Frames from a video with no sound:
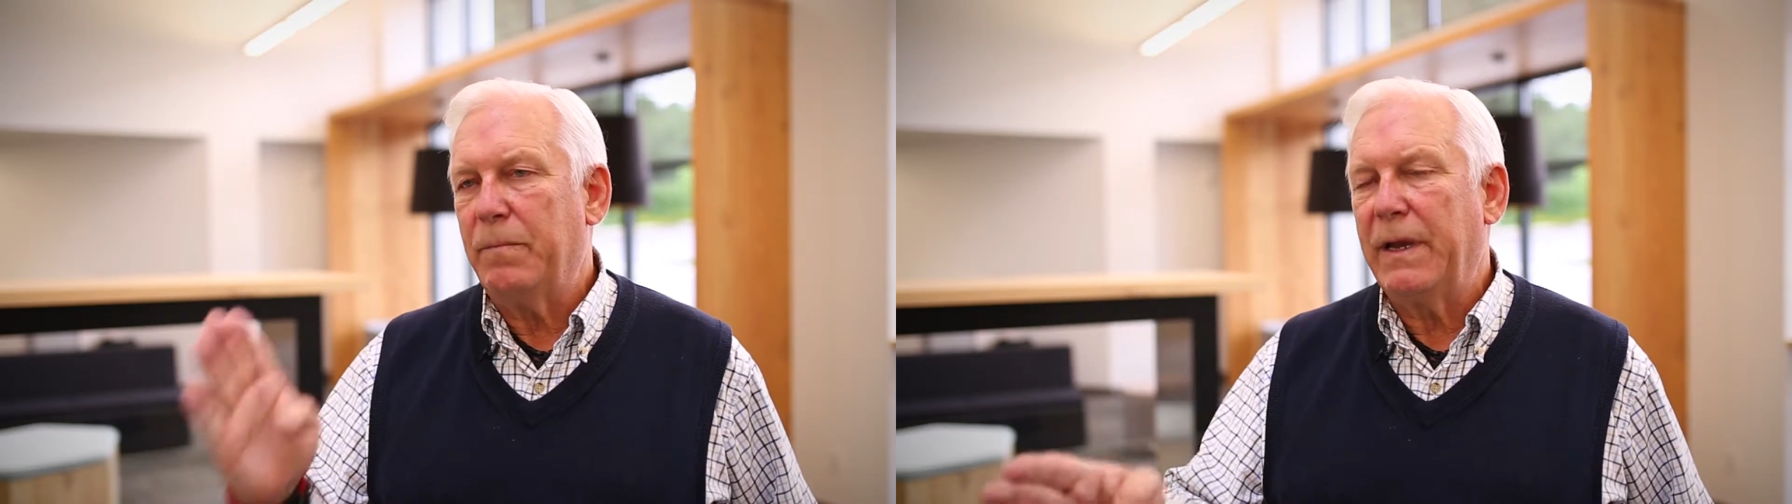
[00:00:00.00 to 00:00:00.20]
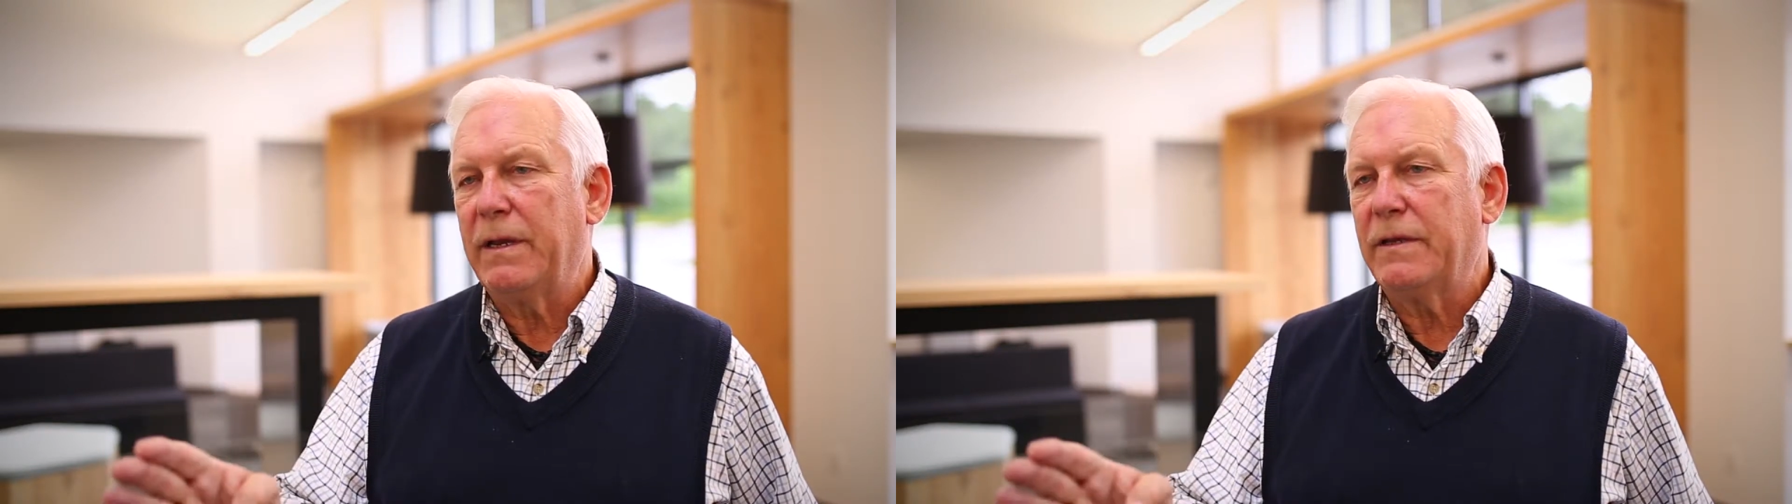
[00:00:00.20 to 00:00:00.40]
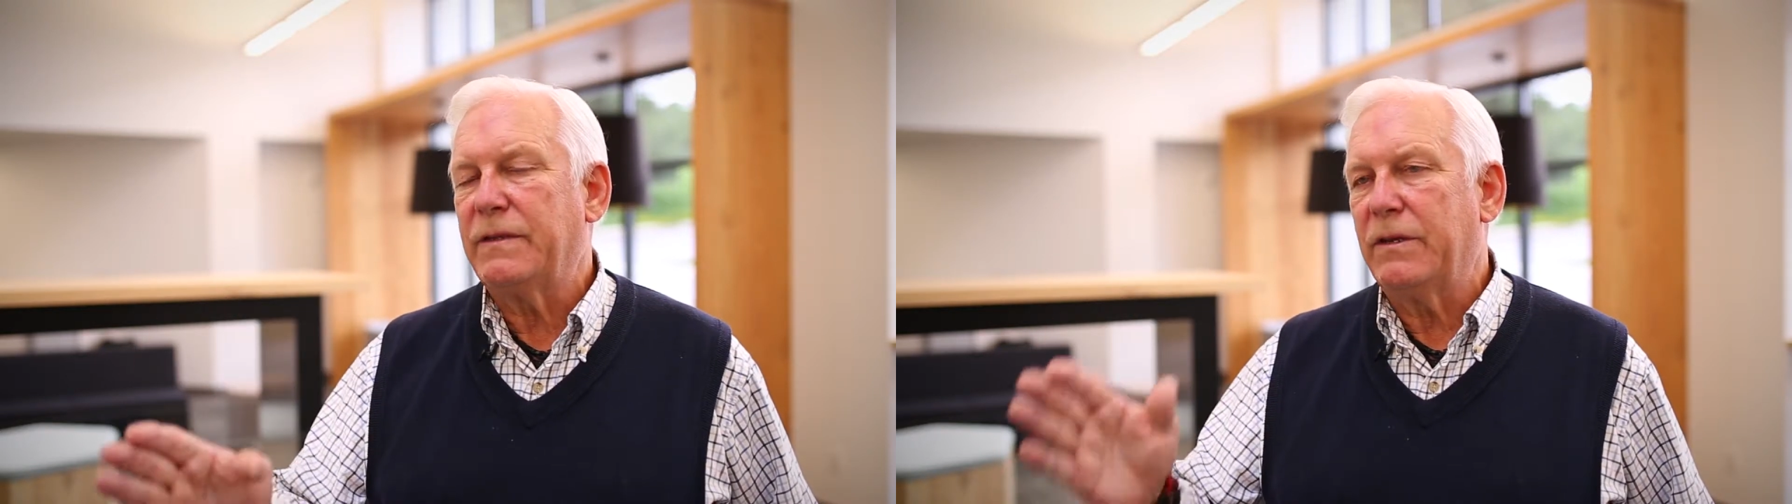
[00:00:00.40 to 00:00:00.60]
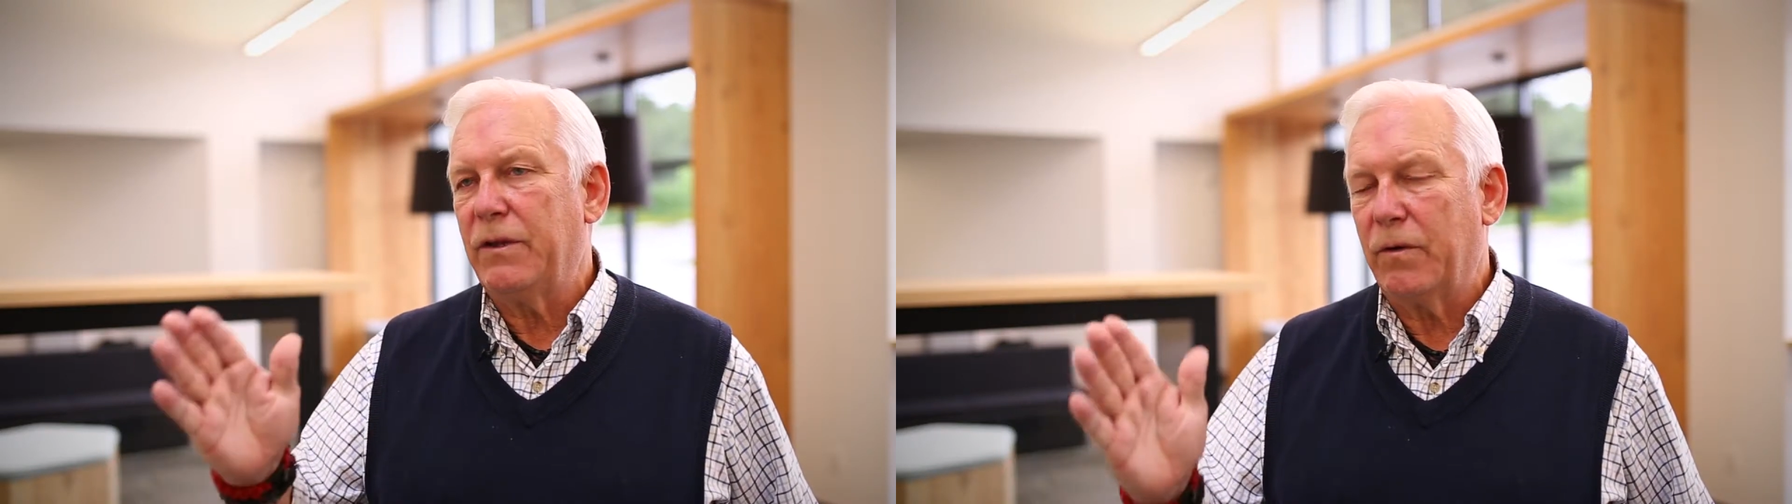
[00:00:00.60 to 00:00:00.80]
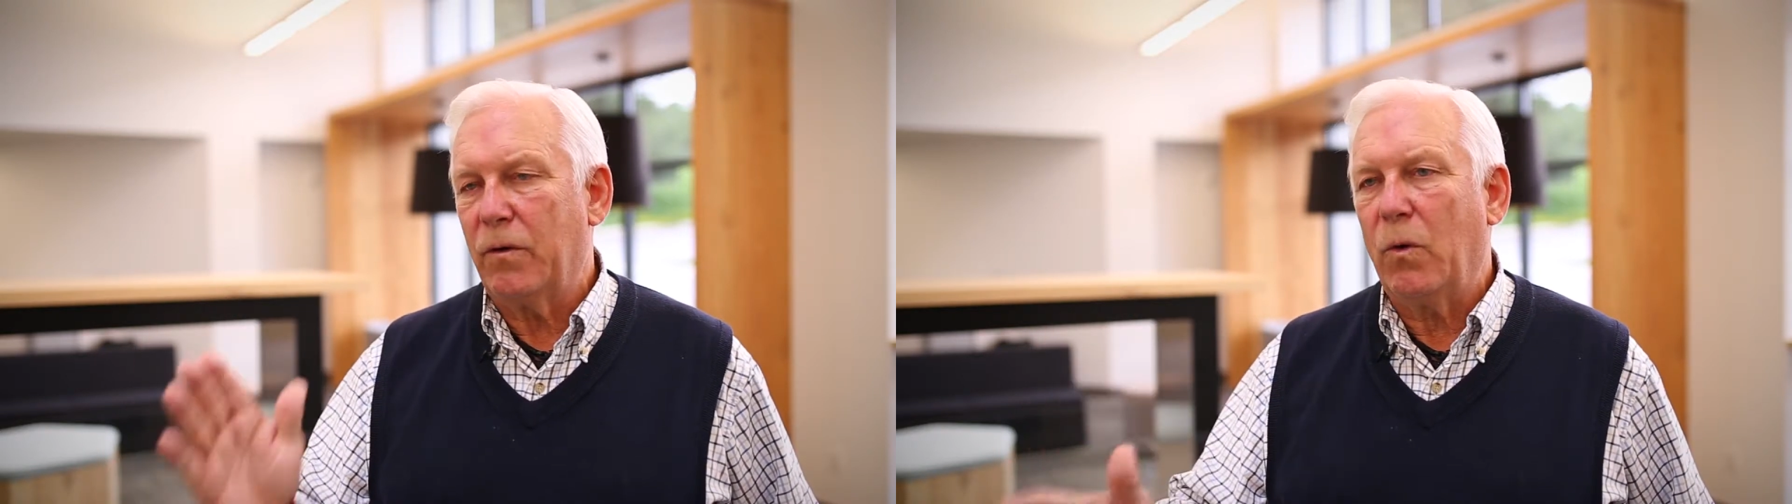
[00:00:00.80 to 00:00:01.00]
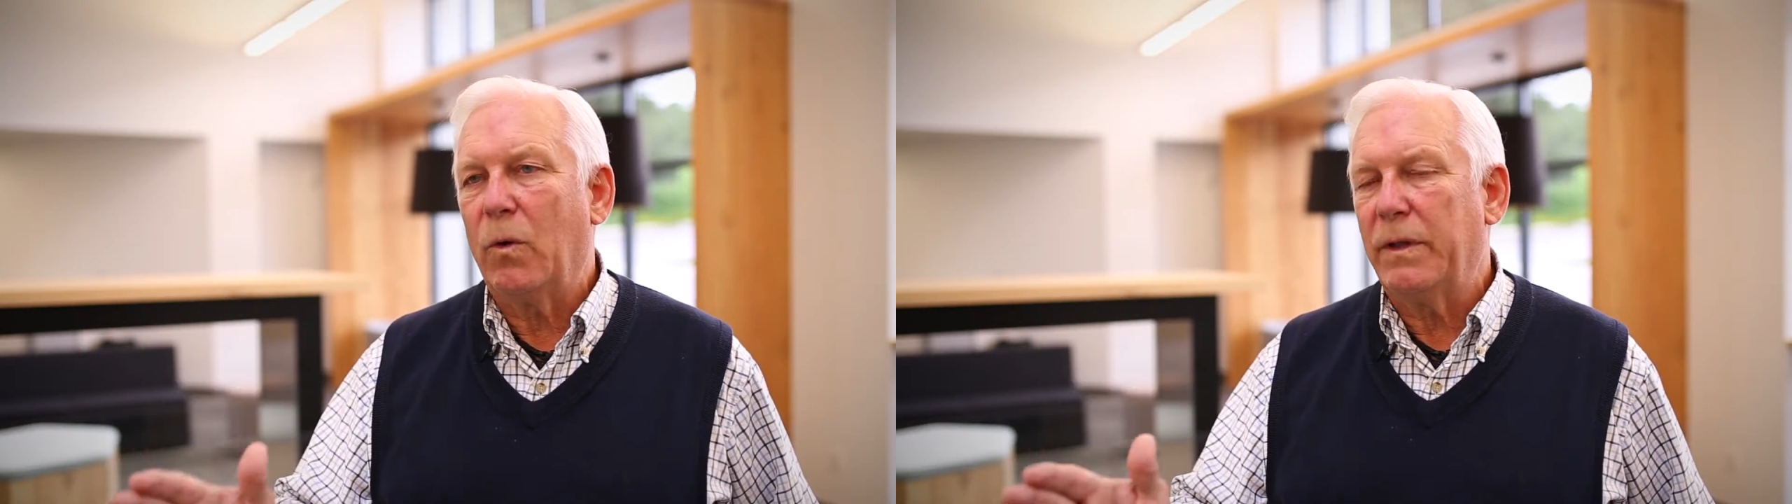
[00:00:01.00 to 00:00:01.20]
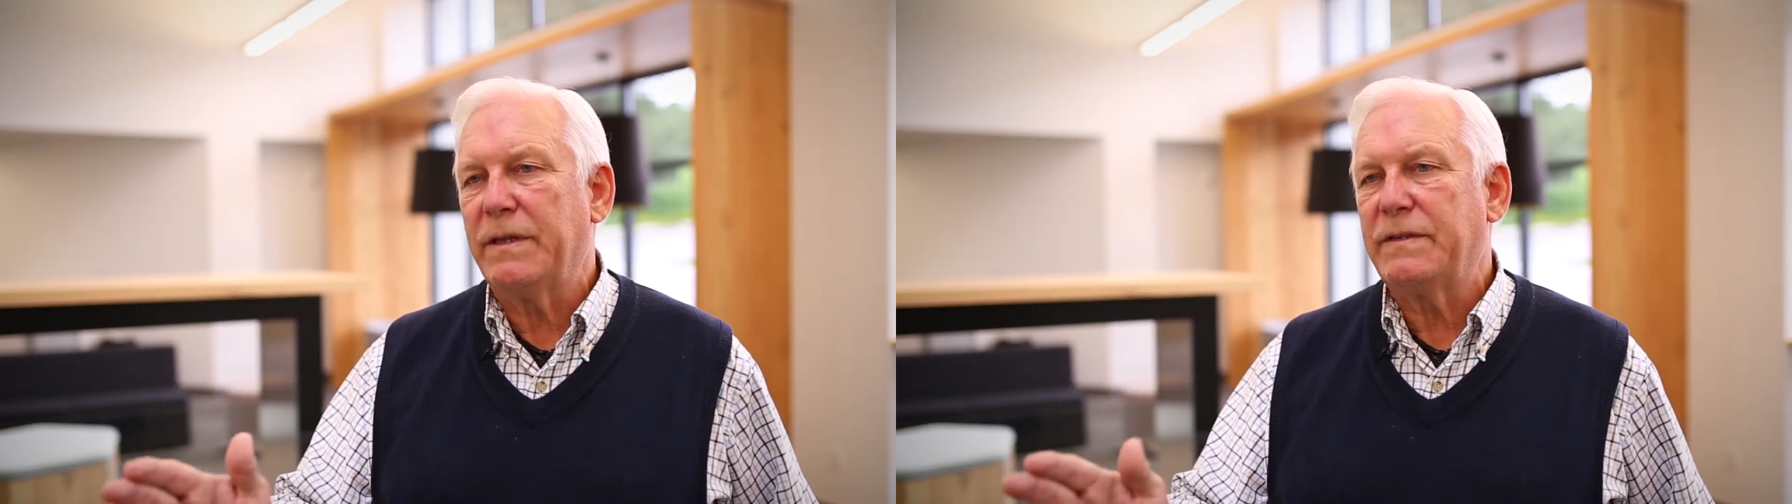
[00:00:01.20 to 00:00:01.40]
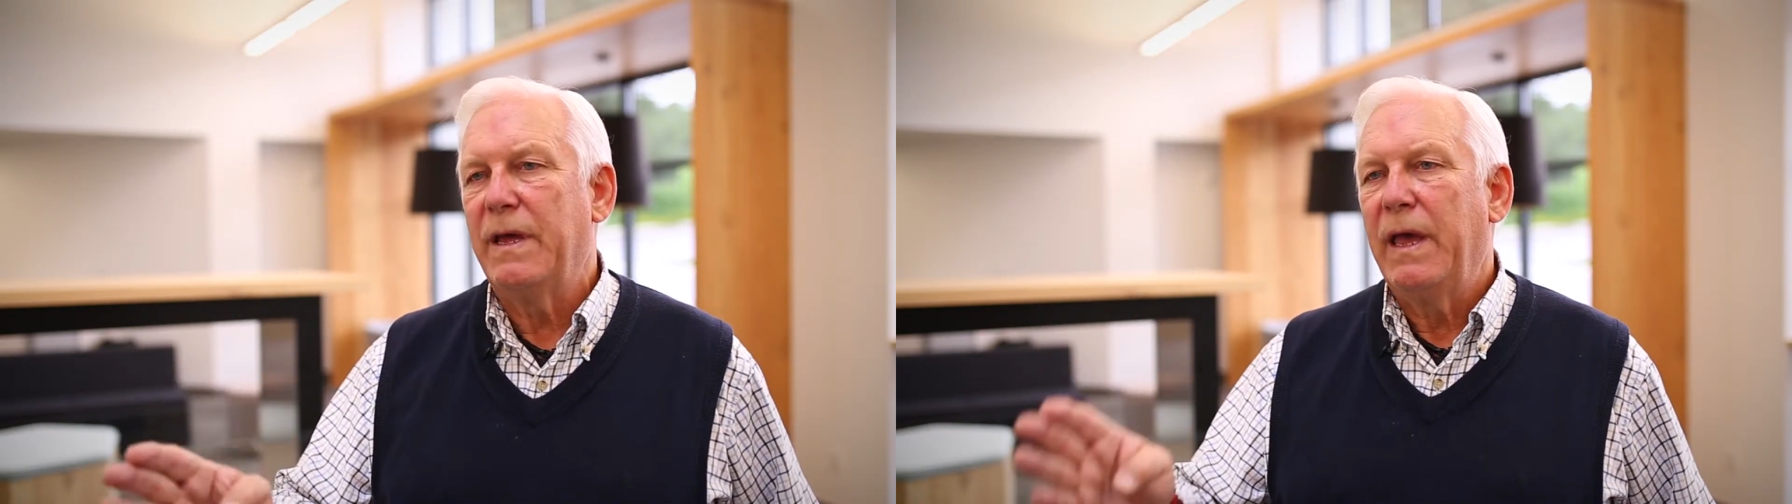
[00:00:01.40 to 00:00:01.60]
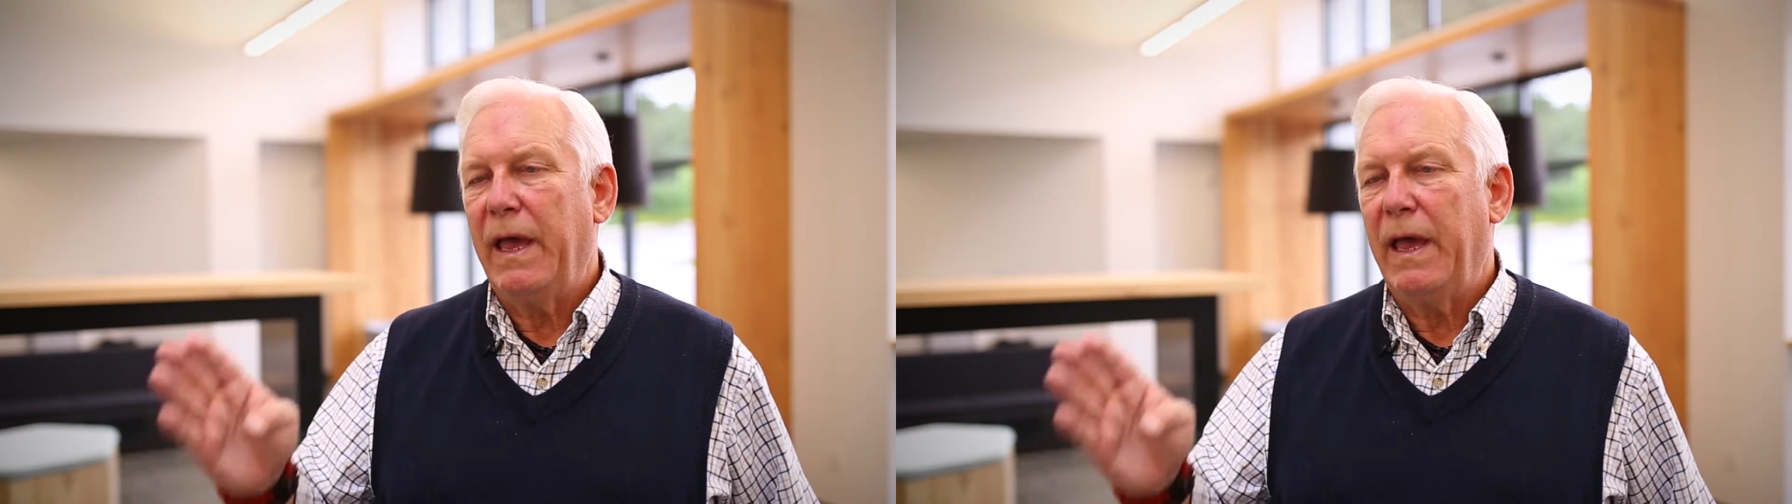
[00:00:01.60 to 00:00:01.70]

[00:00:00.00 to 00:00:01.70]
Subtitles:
bigness, into their wholeness,